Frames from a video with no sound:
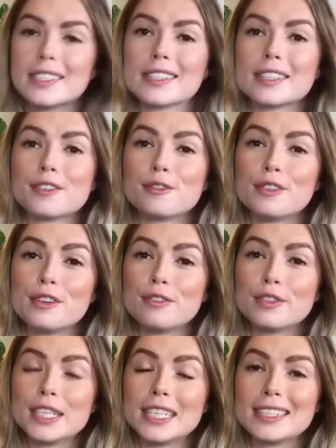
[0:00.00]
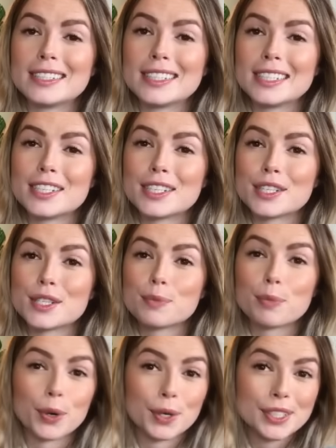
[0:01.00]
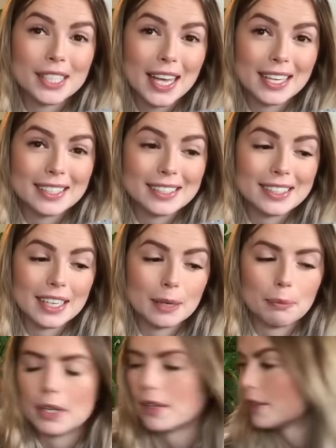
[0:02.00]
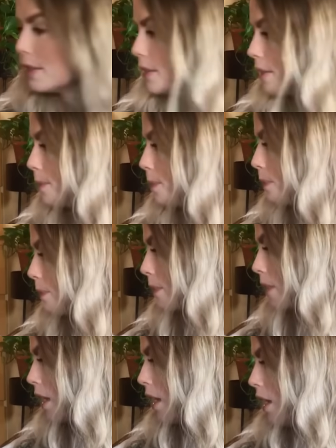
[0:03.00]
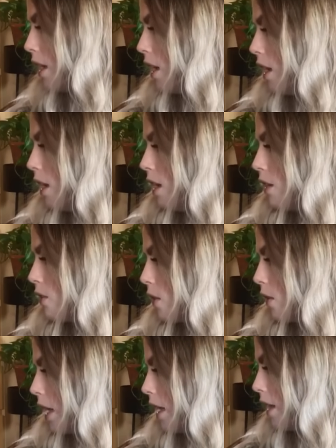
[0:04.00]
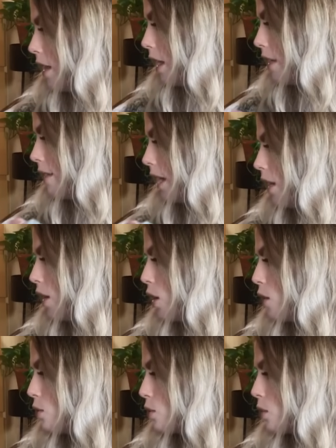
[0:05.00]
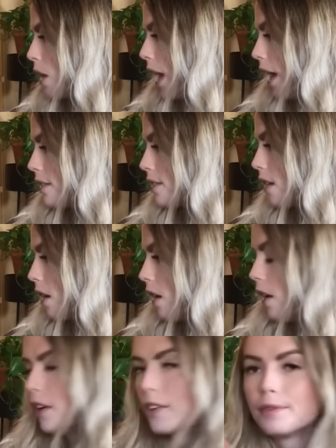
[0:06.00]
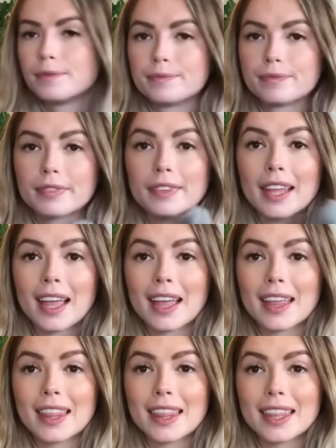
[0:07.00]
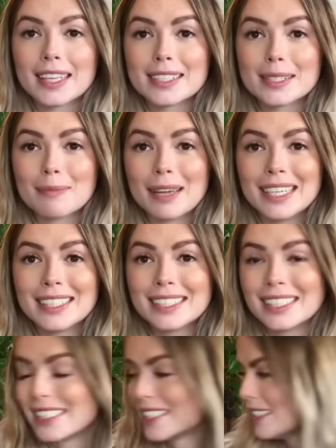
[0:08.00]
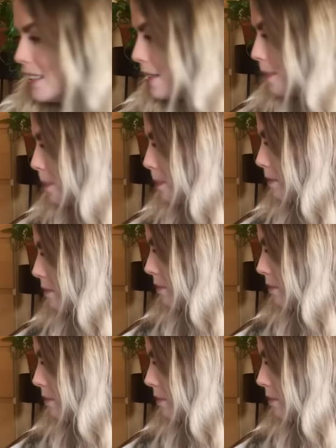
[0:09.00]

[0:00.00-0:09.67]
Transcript: is 15 stitches per 10 centimeters. So then they tell you to cast on this many stitches,